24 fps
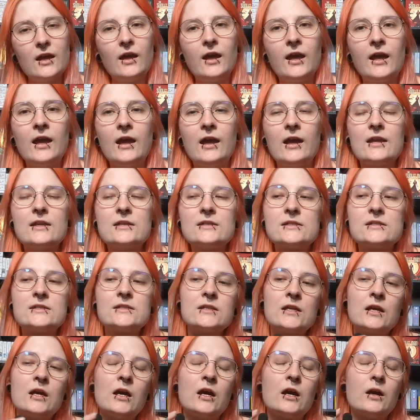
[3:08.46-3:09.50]
and
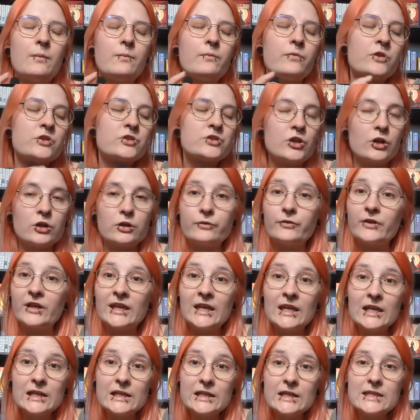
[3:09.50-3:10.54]
The Song of
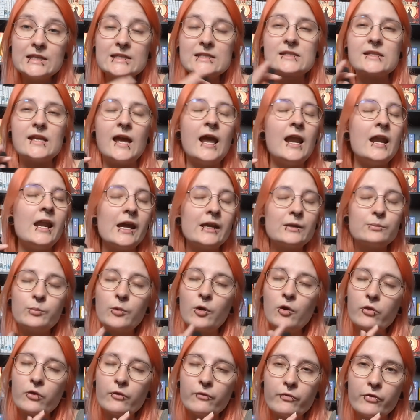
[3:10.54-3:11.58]
Achilles. I liked
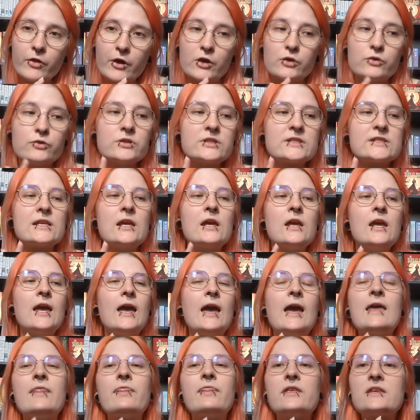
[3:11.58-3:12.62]
both of those.
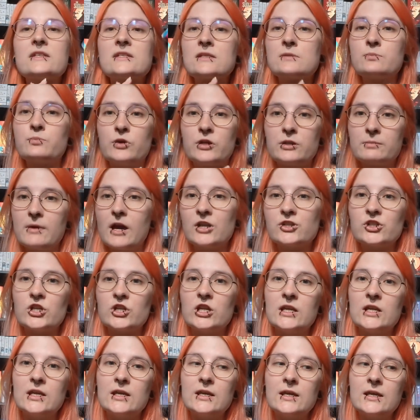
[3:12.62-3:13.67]
And this is pretty much
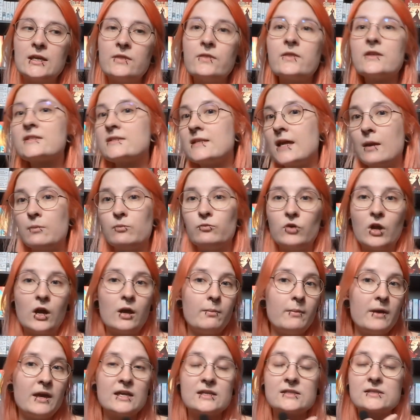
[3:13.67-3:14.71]
in the same
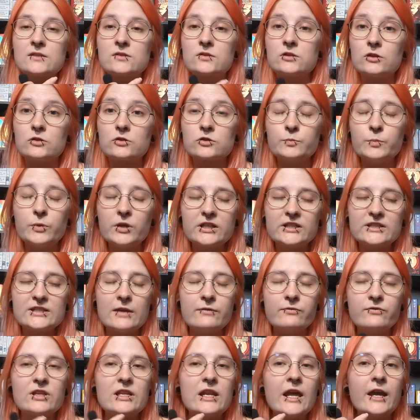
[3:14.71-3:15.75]
realm as those books, I
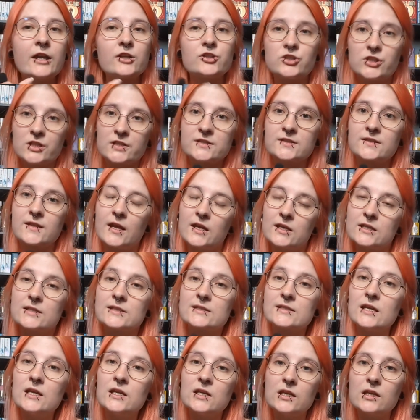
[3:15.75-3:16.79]
feel like, just that
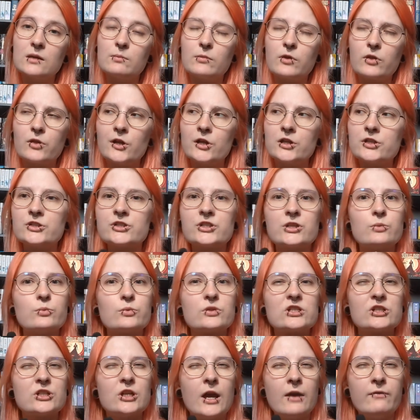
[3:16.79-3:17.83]
it's Indian mythology,
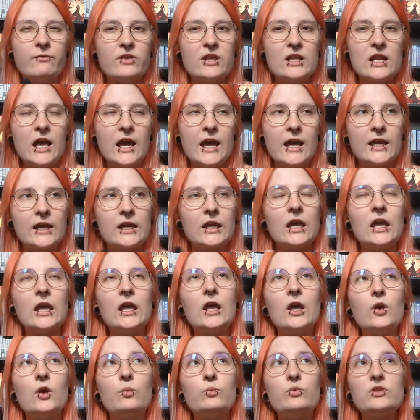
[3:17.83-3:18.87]
which I feel like
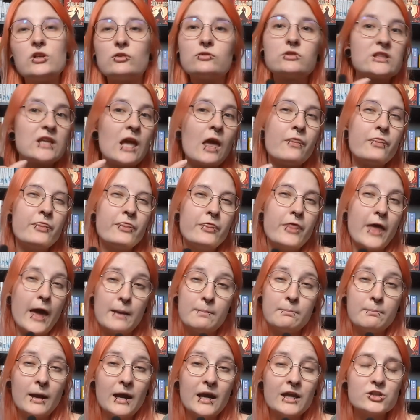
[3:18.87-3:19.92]
we don't get
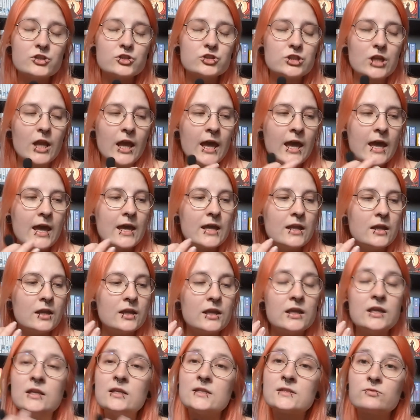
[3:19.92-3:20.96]
that much, and
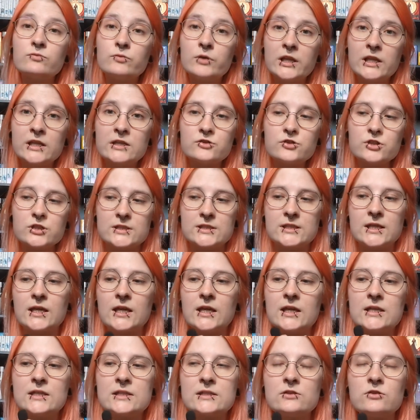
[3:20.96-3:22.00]
it is really
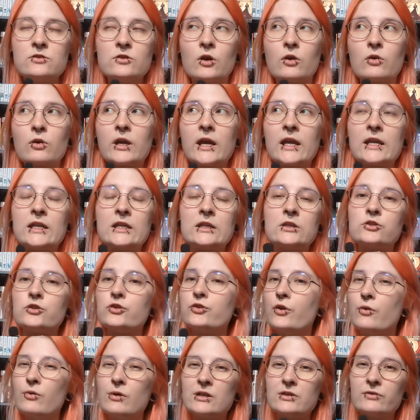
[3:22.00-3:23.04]
interesting at getting to
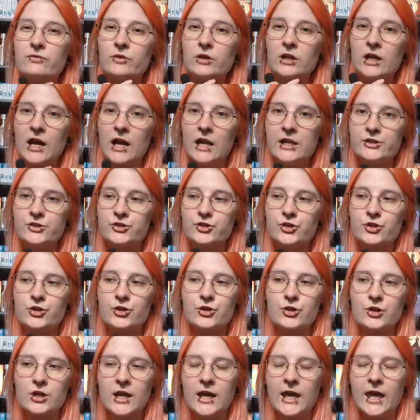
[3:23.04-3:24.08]
know a different
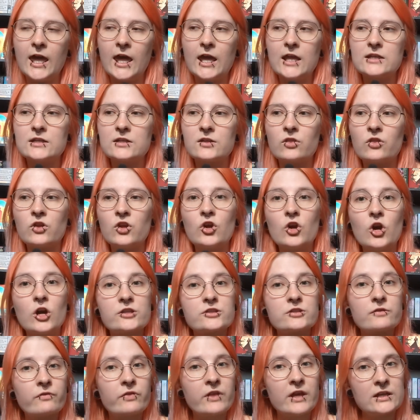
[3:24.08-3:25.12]
culture and the
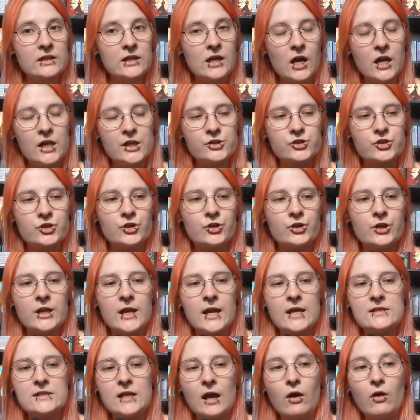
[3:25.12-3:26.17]
gods of that culture
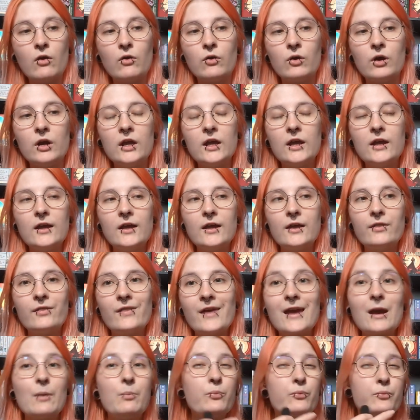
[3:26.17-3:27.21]
and how
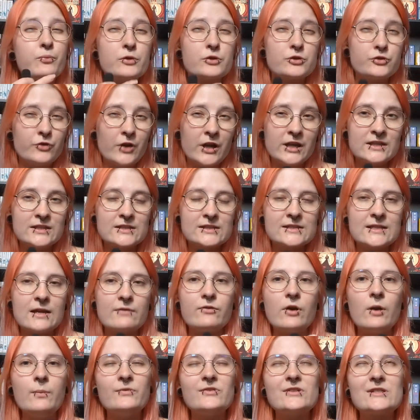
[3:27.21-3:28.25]
they are portrayed and stuff.
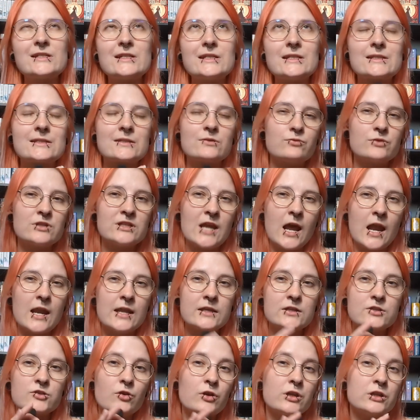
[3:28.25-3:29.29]
Obviously it's a
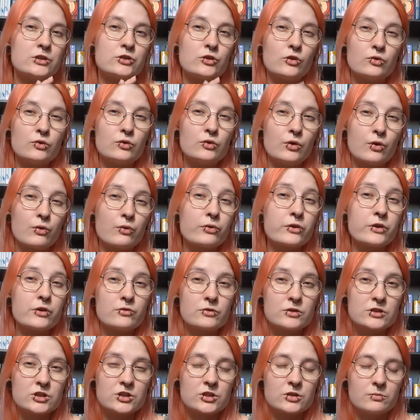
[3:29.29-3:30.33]
retelling, so I don't know the
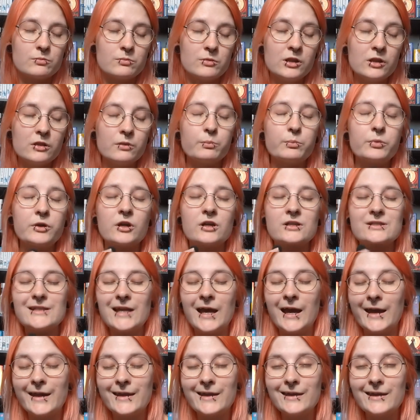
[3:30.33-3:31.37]
original myth because
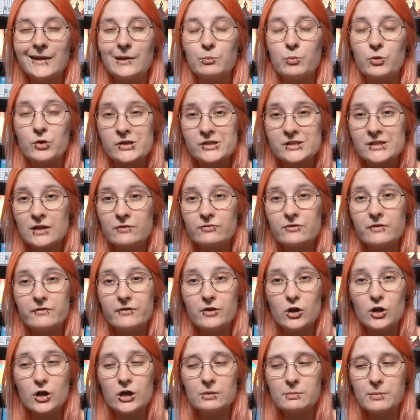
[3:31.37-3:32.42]
I personally have
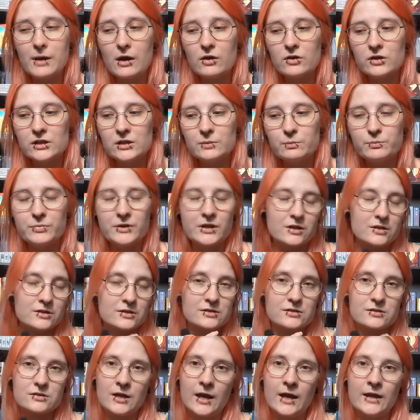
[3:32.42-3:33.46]
never heard about it
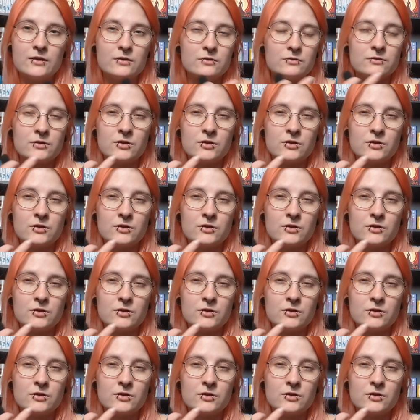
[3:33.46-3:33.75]
because I